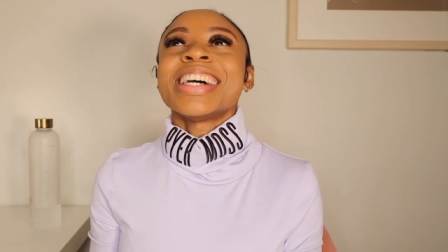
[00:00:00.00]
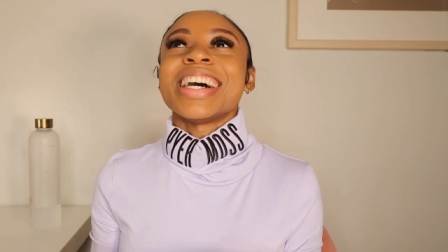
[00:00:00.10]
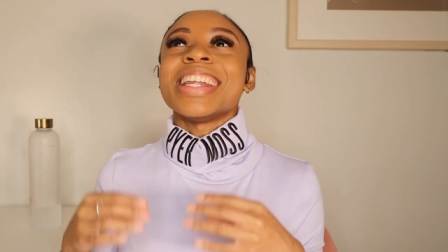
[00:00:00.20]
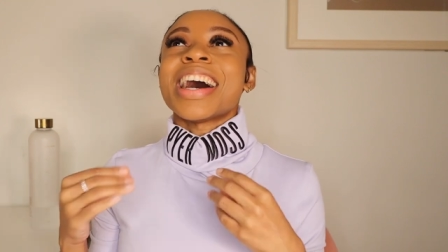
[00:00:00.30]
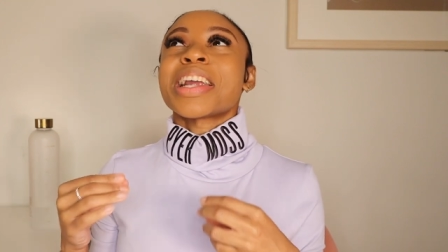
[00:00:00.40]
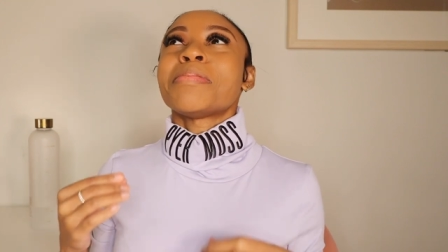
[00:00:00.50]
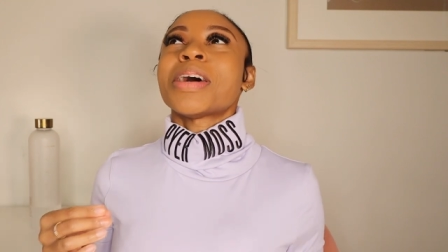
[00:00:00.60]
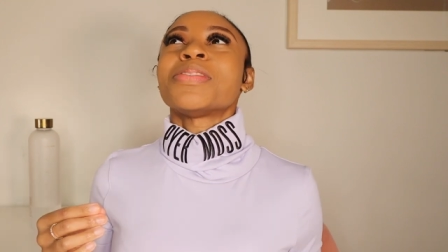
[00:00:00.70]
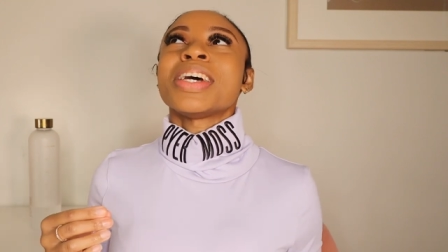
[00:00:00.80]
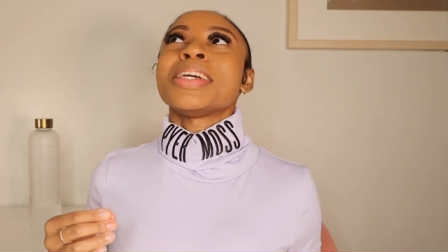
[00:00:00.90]
a lot
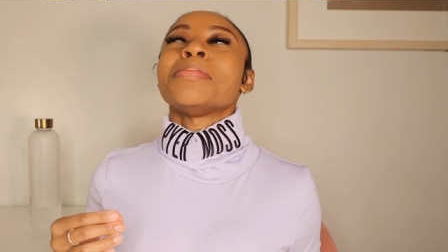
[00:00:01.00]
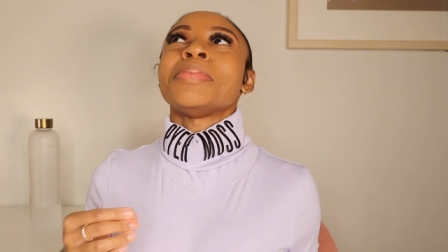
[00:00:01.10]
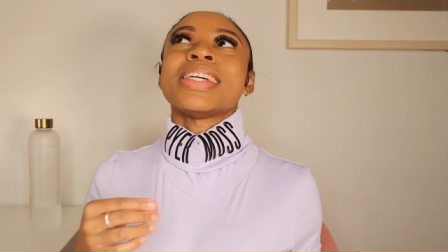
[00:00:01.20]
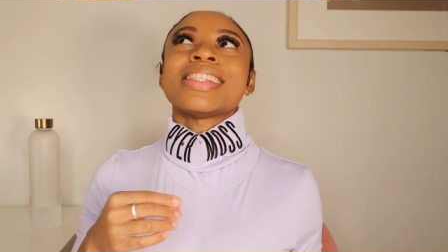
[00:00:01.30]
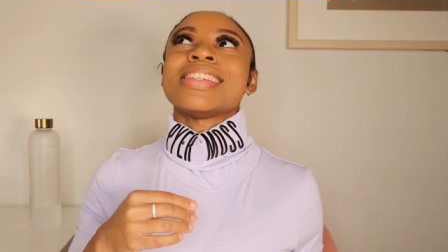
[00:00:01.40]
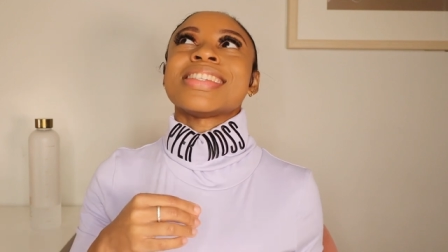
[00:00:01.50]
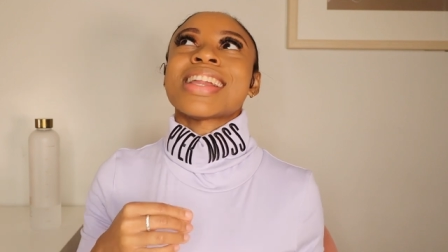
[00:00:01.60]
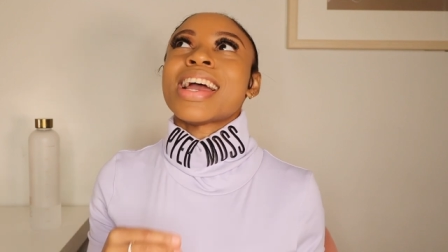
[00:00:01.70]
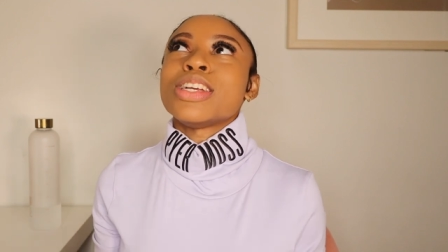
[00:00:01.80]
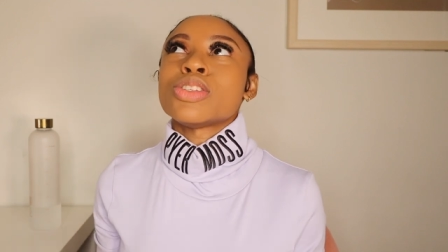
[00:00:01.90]
about running a business,
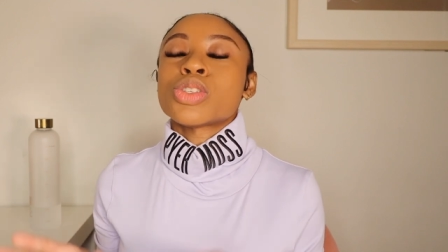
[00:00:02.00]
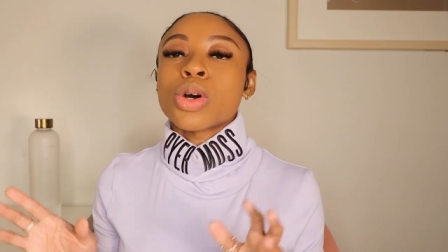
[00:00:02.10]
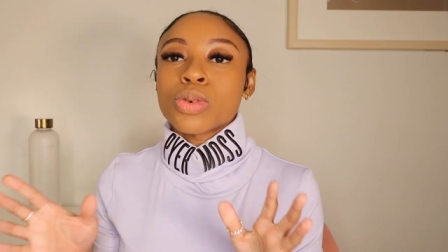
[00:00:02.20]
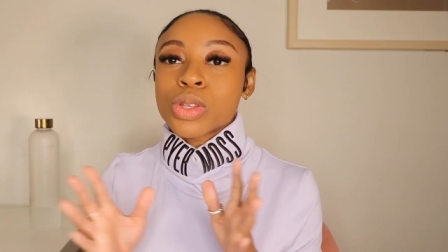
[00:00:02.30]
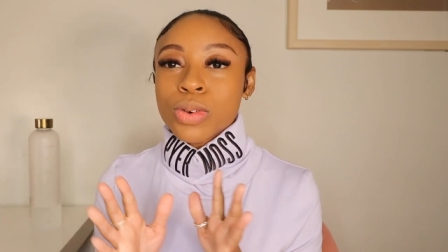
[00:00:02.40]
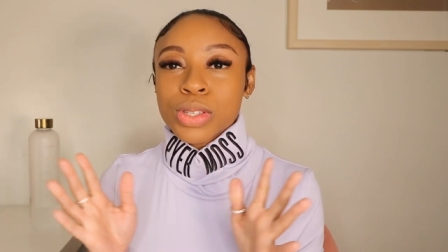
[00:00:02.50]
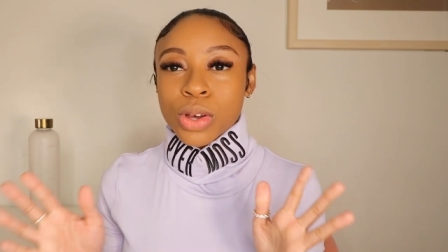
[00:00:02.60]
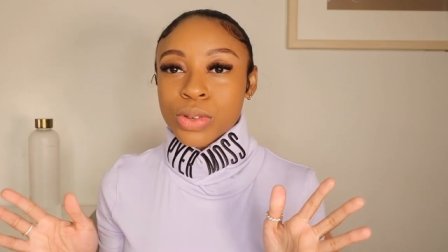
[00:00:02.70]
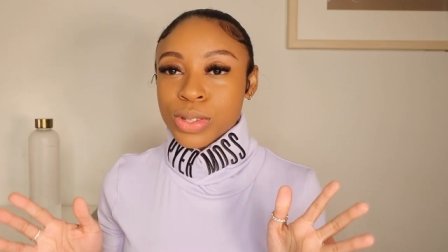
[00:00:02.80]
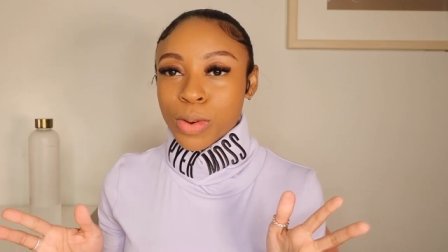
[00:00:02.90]
like so, so,
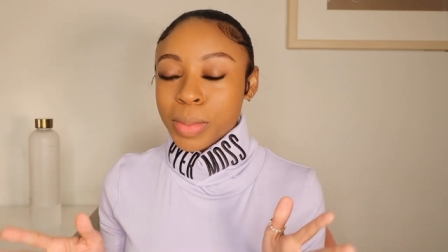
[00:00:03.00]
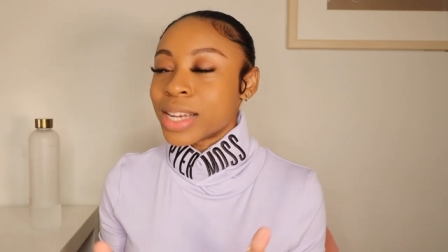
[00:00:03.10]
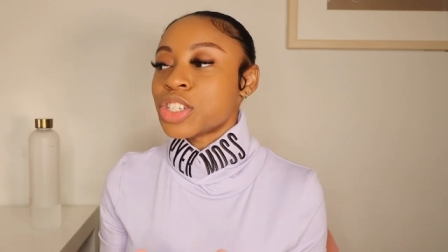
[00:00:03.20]
so, so much.